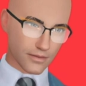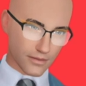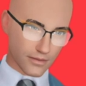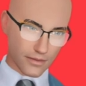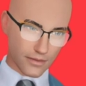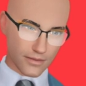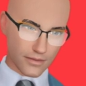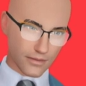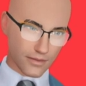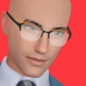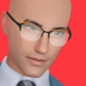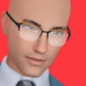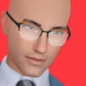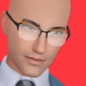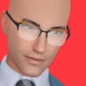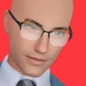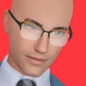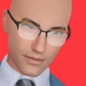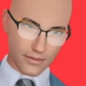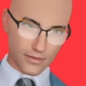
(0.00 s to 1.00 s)

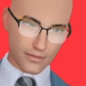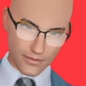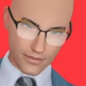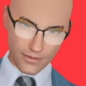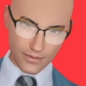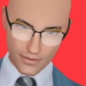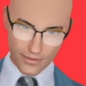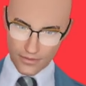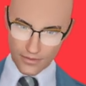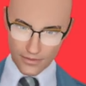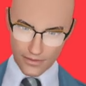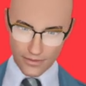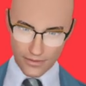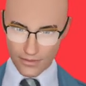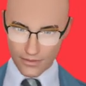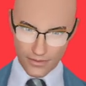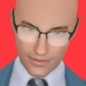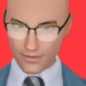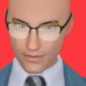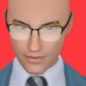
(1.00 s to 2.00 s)

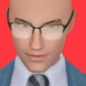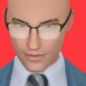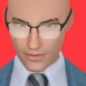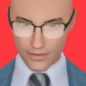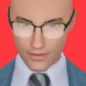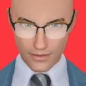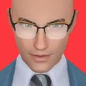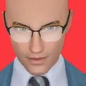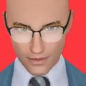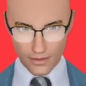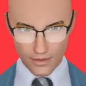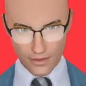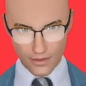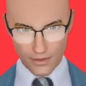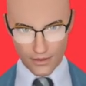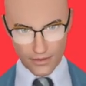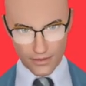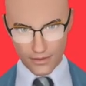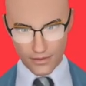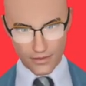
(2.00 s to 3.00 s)

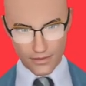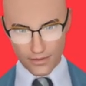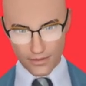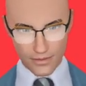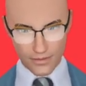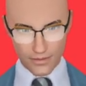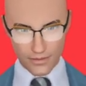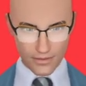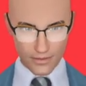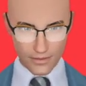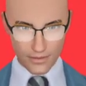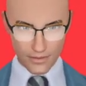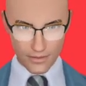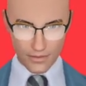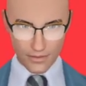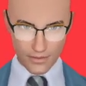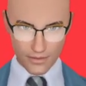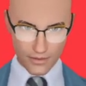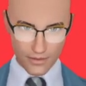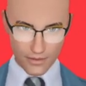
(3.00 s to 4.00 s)

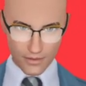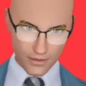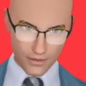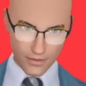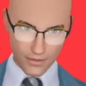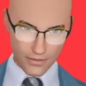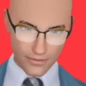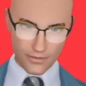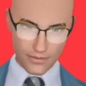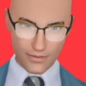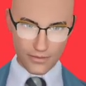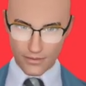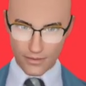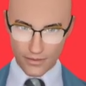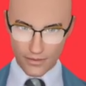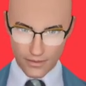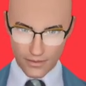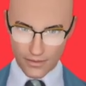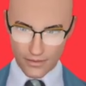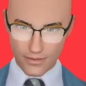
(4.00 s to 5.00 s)

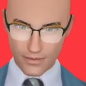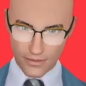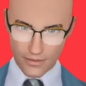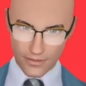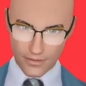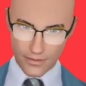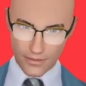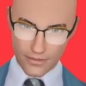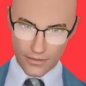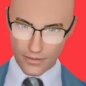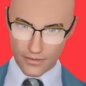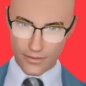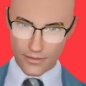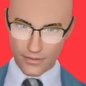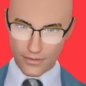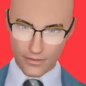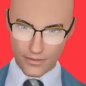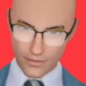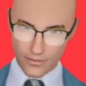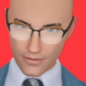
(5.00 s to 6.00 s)

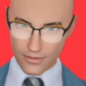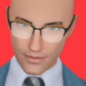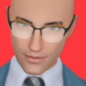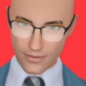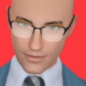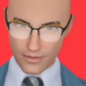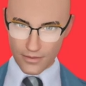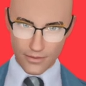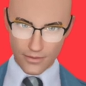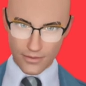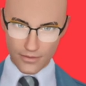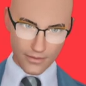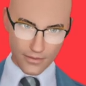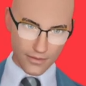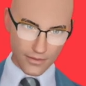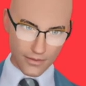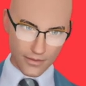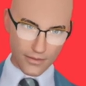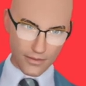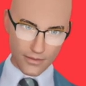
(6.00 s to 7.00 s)

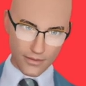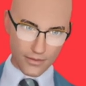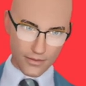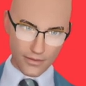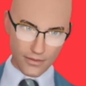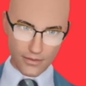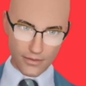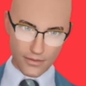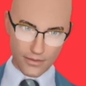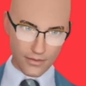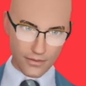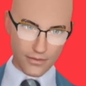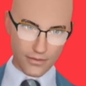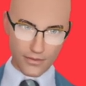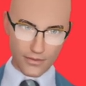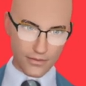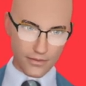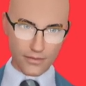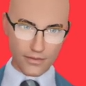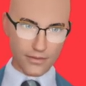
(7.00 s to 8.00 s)
[no speech]